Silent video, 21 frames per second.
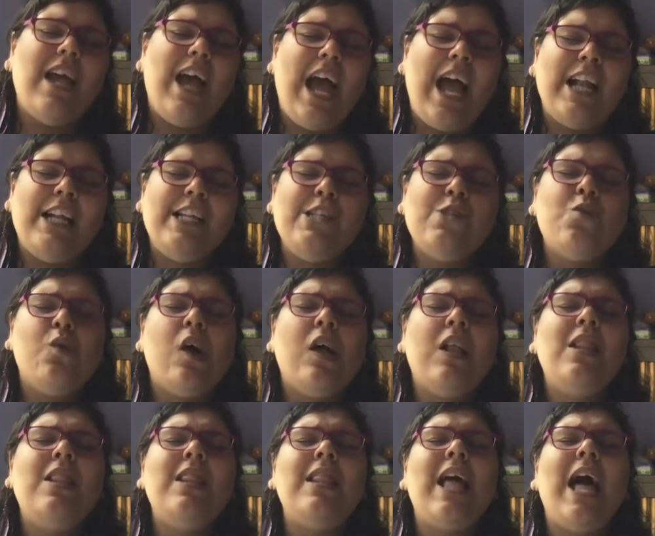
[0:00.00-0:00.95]
and you
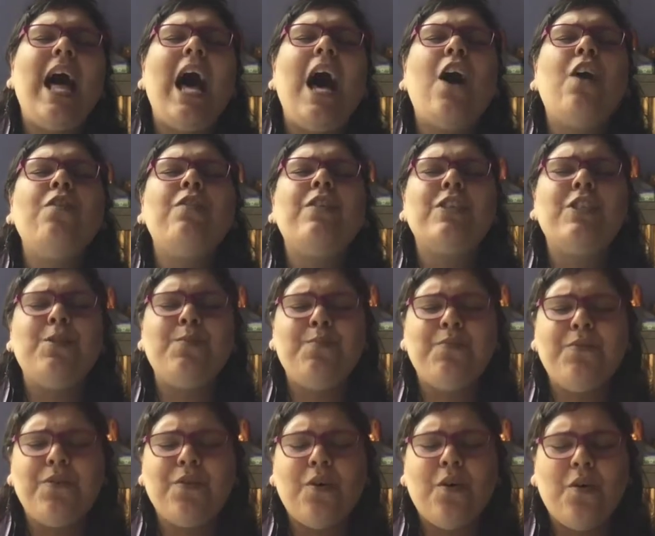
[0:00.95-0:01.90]
allow this
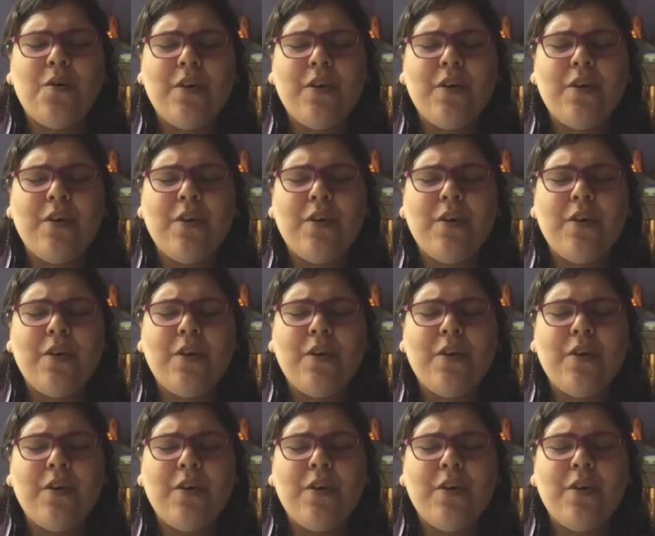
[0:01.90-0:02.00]
pure